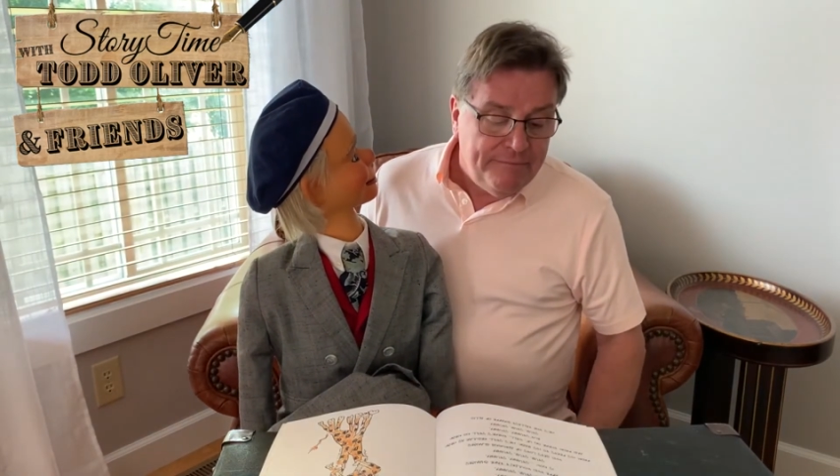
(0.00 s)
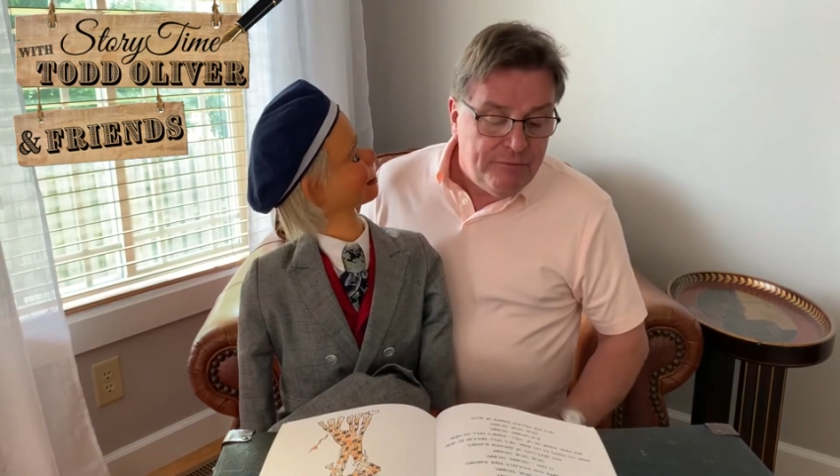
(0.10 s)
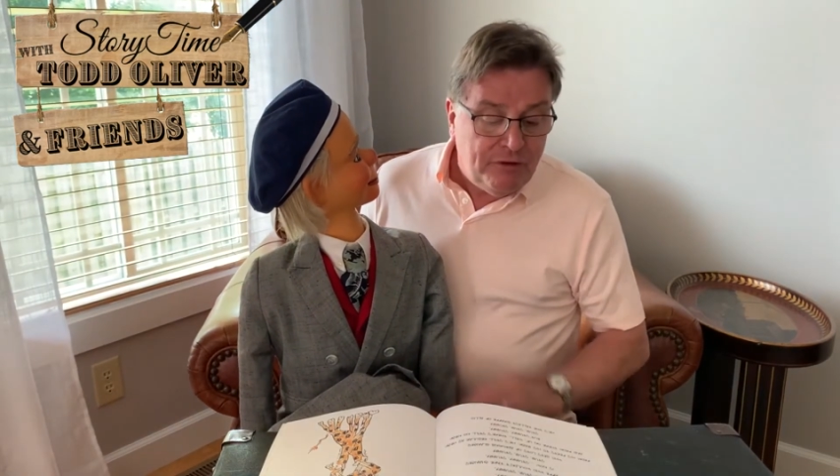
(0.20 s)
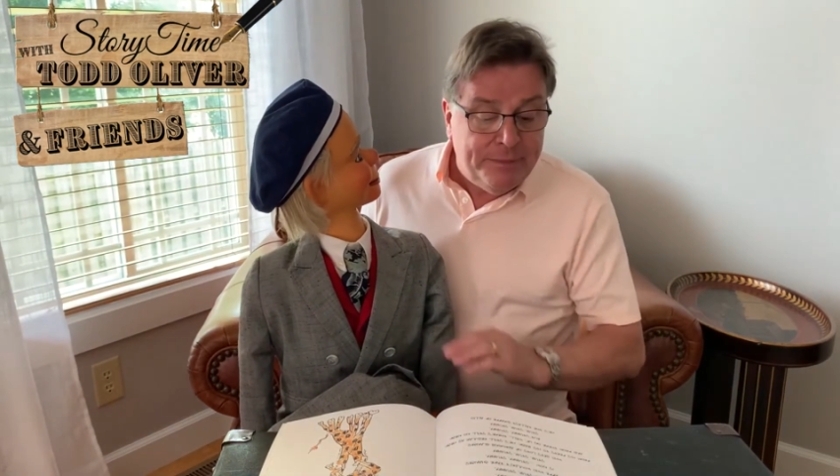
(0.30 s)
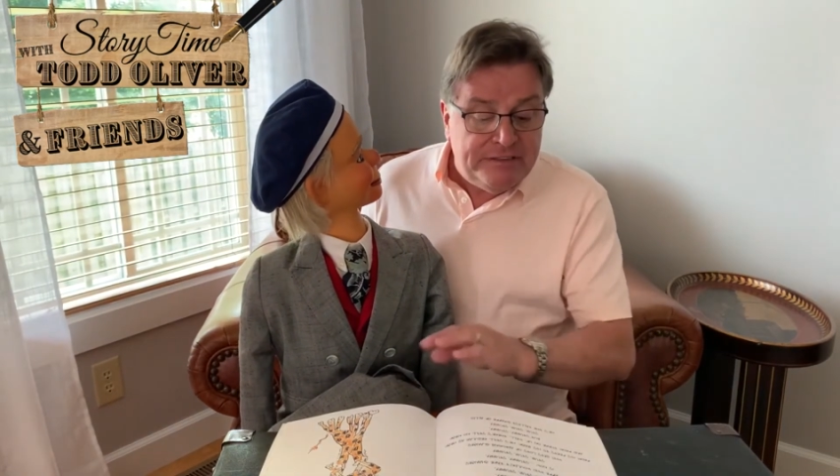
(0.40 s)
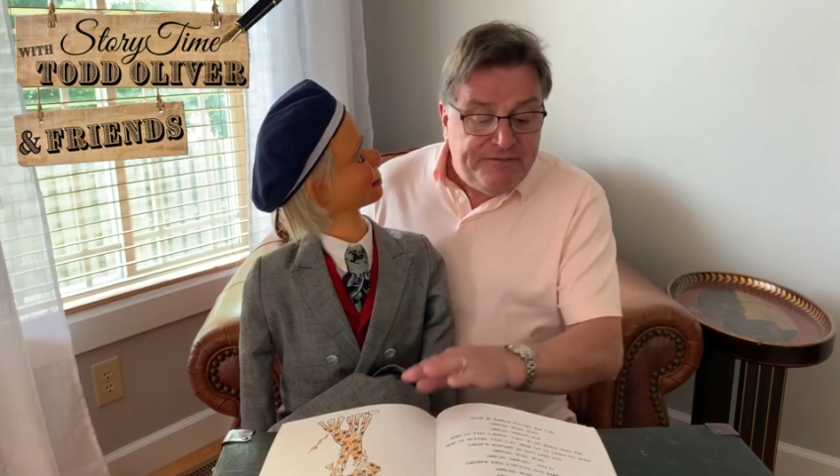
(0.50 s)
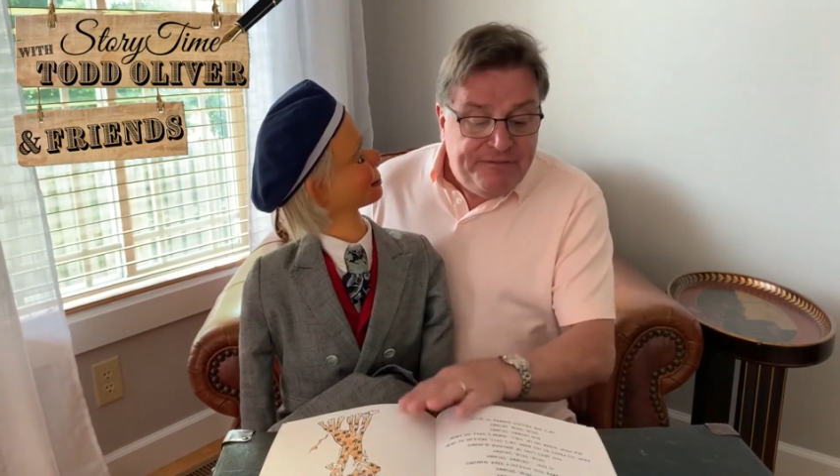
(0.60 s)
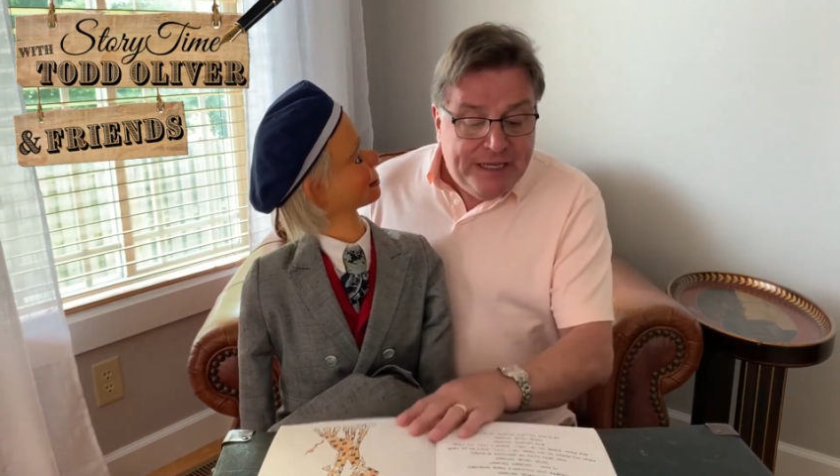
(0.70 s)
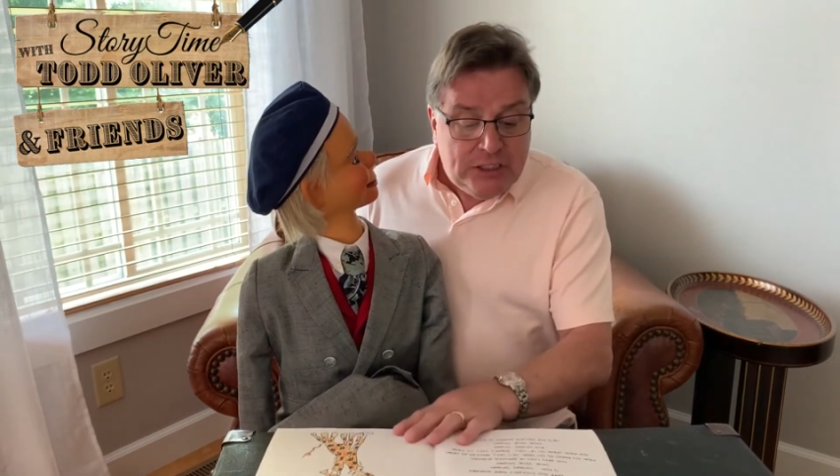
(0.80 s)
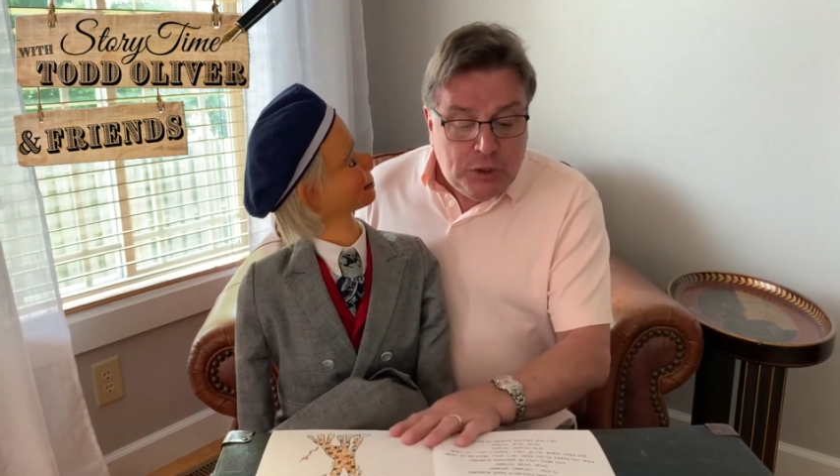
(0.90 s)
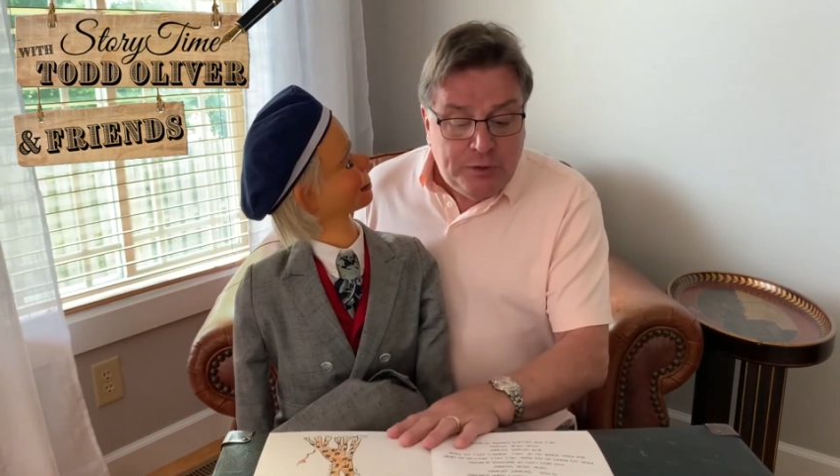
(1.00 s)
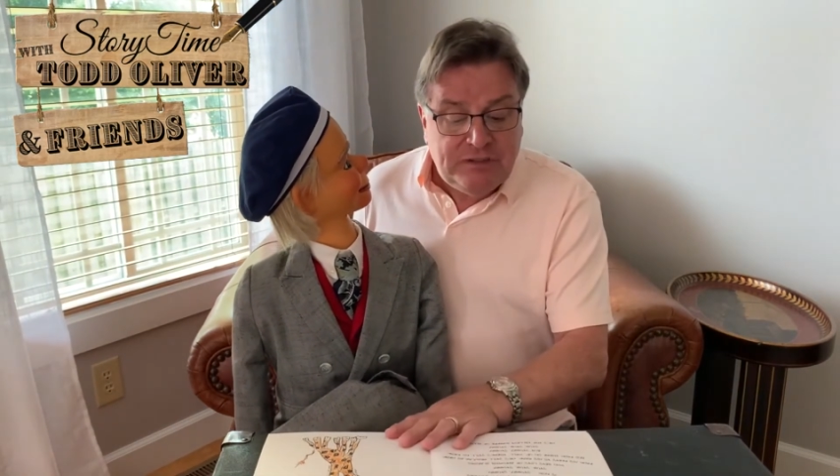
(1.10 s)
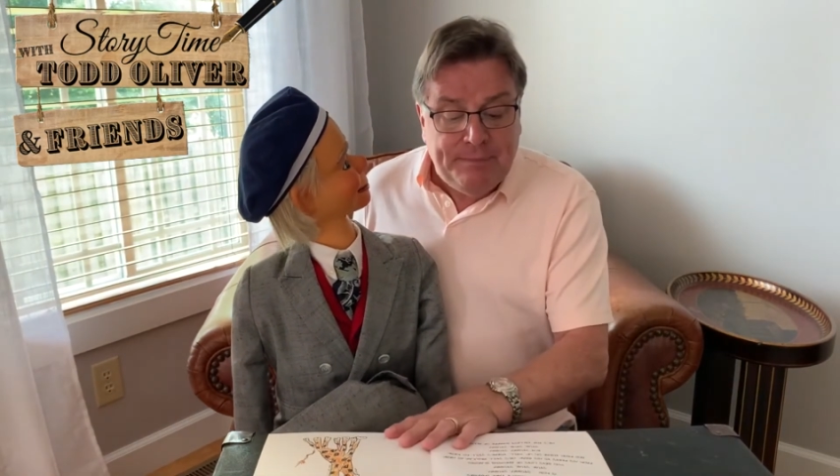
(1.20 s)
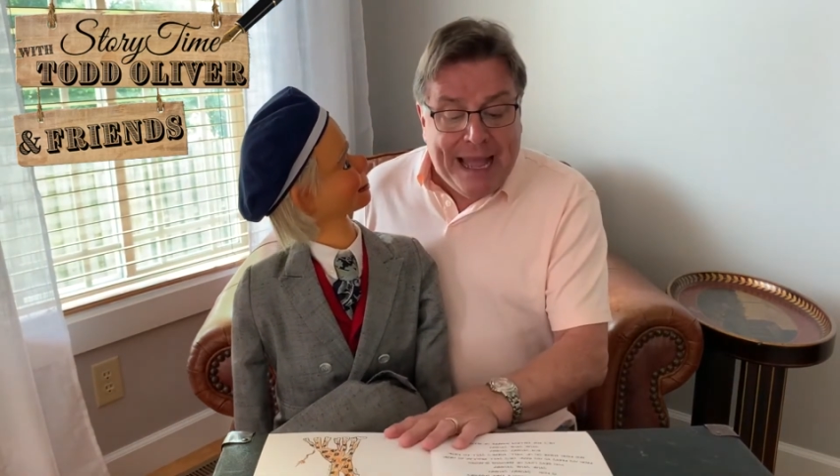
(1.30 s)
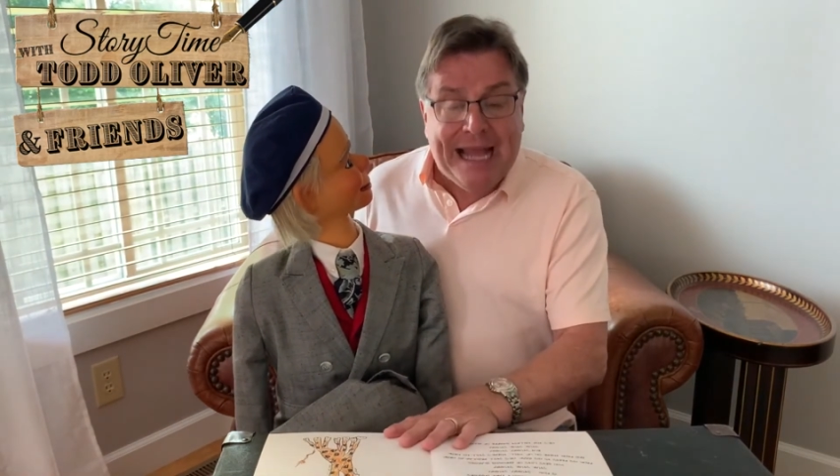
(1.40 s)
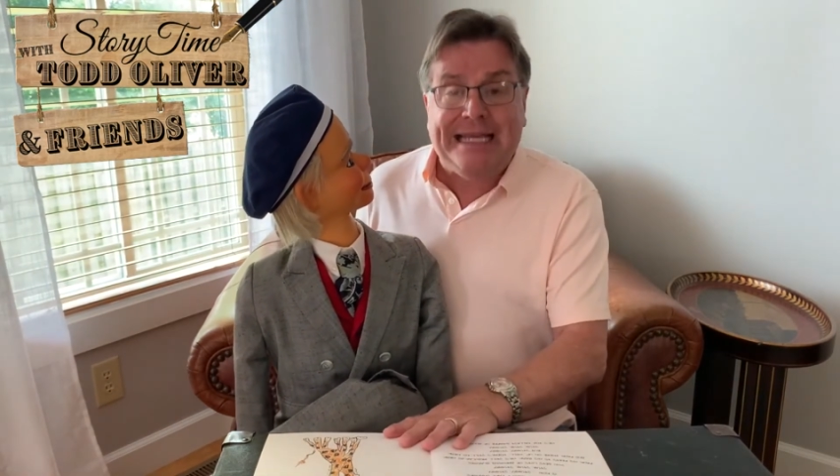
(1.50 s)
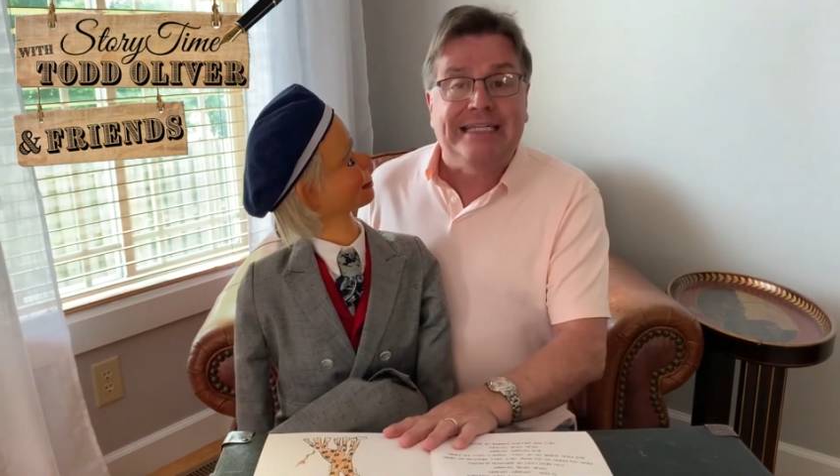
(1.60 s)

From his feet to his back,